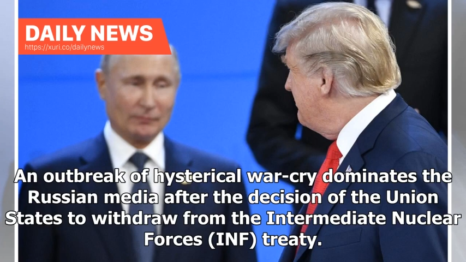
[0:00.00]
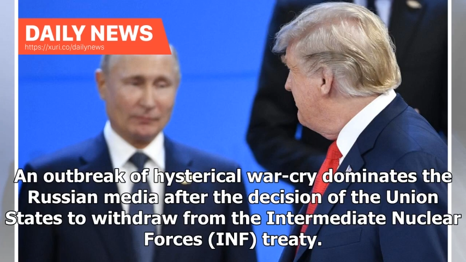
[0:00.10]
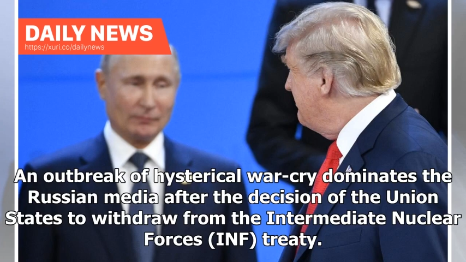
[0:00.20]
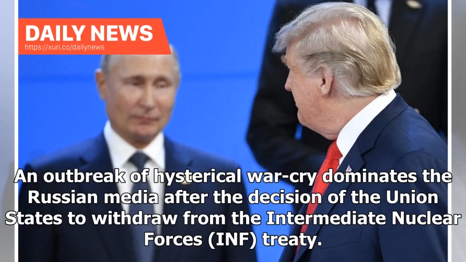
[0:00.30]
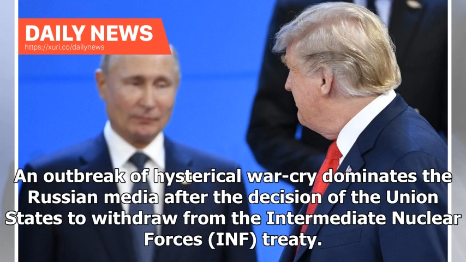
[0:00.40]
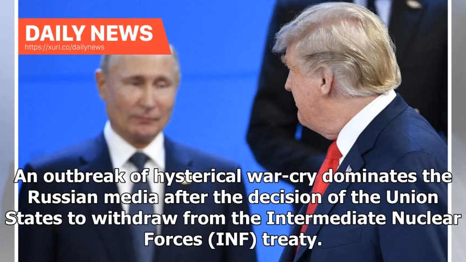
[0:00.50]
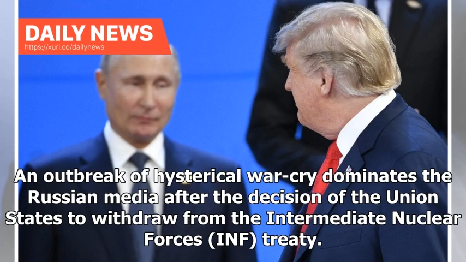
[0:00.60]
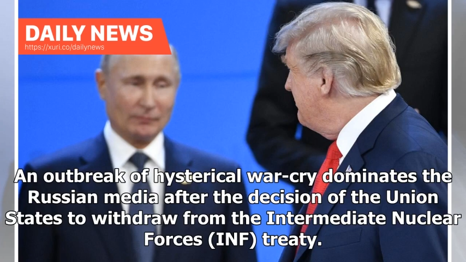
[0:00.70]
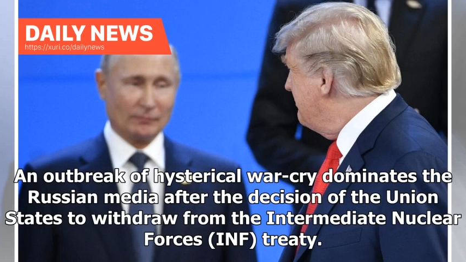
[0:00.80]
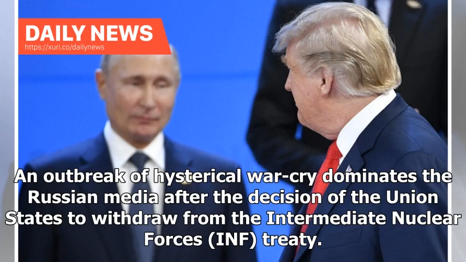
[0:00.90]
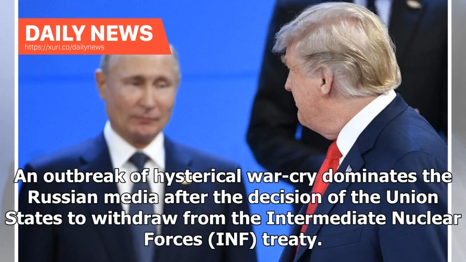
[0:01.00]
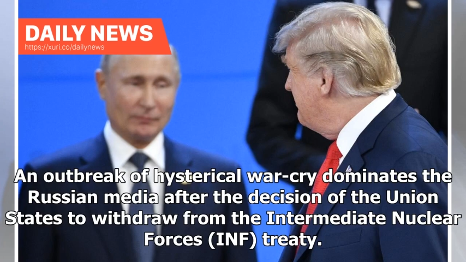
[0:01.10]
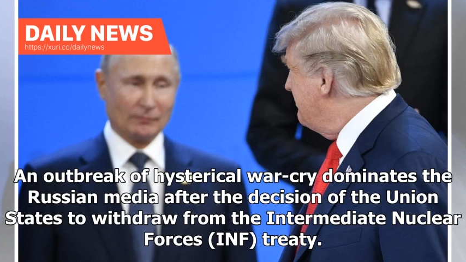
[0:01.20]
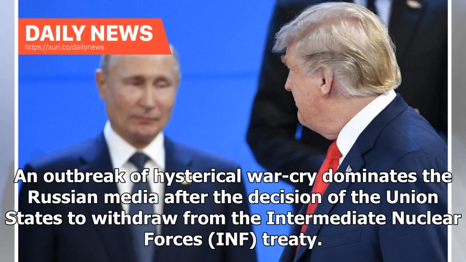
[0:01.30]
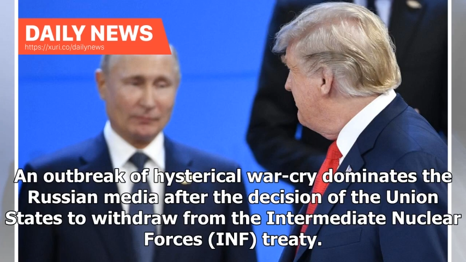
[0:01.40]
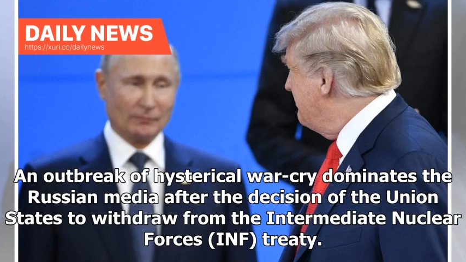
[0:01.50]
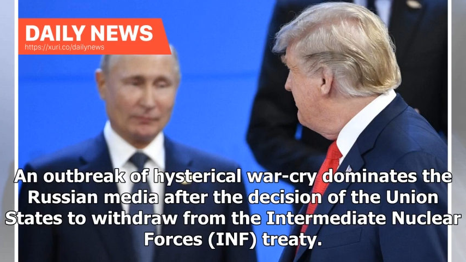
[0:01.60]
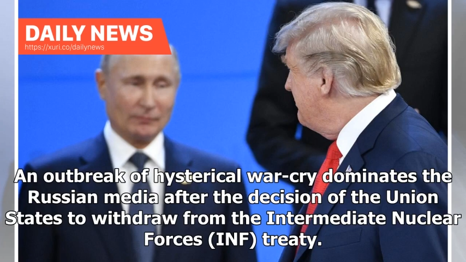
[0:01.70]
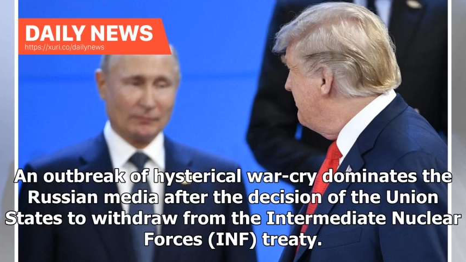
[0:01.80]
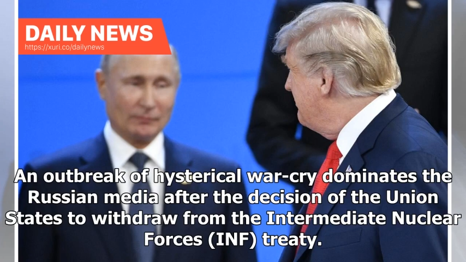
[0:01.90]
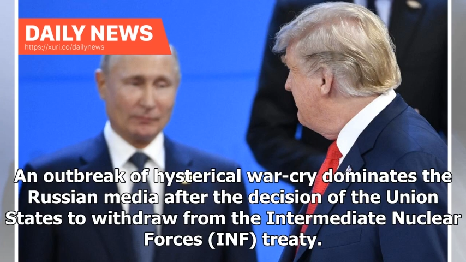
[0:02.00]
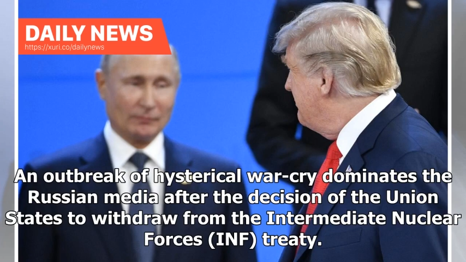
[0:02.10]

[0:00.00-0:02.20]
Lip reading: (no one is talking)